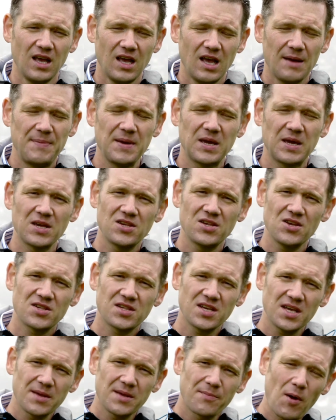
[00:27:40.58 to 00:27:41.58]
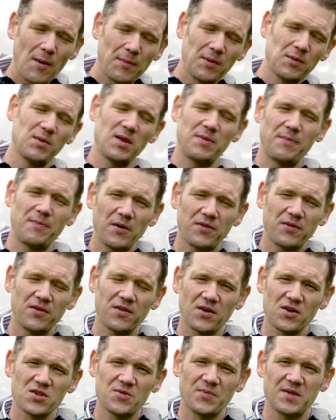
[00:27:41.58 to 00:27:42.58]
Because you see, the problem with both of
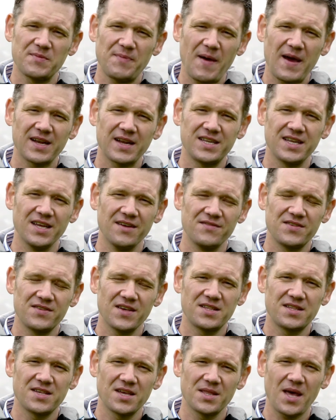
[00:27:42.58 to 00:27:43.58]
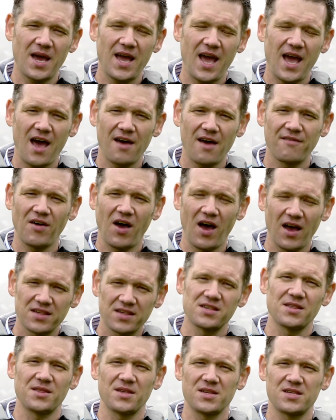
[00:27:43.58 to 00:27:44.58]
those perspectives is that they have us
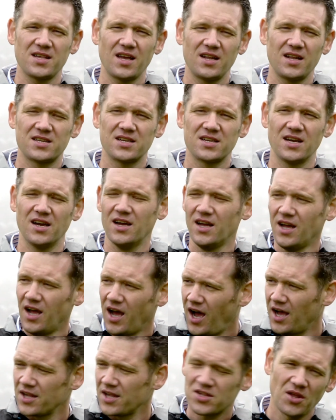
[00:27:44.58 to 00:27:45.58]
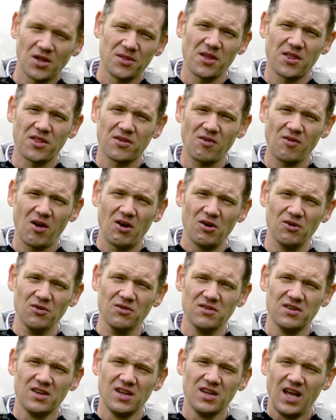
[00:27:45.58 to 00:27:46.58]
at the center, us on the
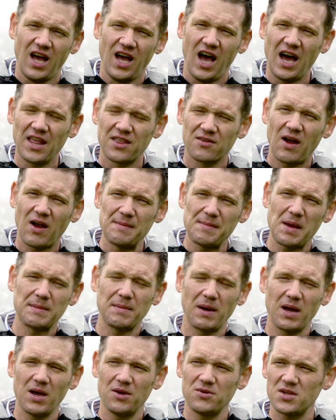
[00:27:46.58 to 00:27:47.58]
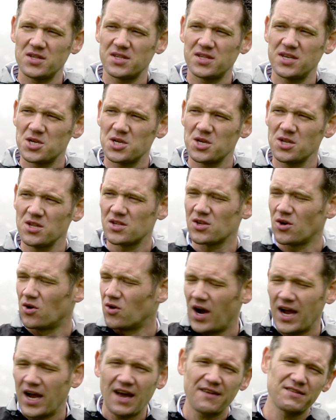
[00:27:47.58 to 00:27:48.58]
throne. Either I make my own decisions or
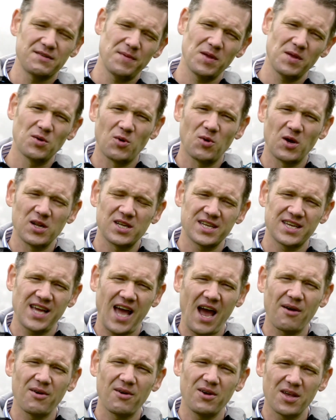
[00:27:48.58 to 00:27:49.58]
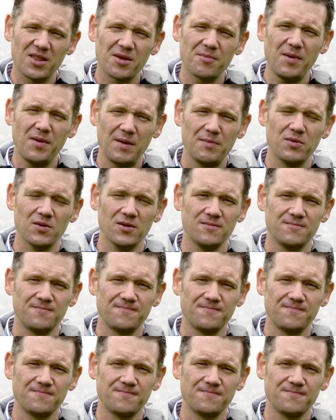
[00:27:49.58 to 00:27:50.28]
I have to be the one to carry other people.